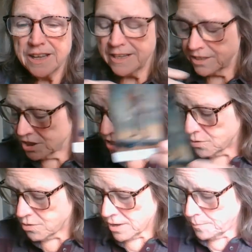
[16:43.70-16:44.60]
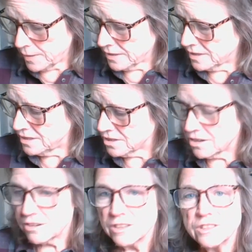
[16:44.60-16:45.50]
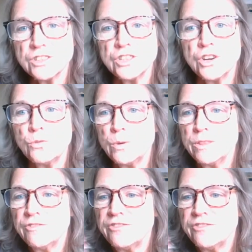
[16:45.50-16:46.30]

And so I picked these cards to go with